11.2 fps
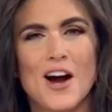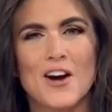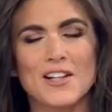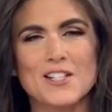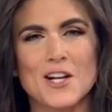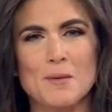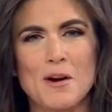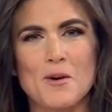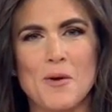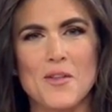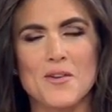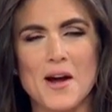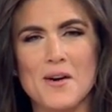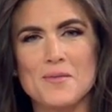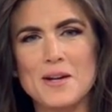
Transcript: All right, let's talk about our weather now.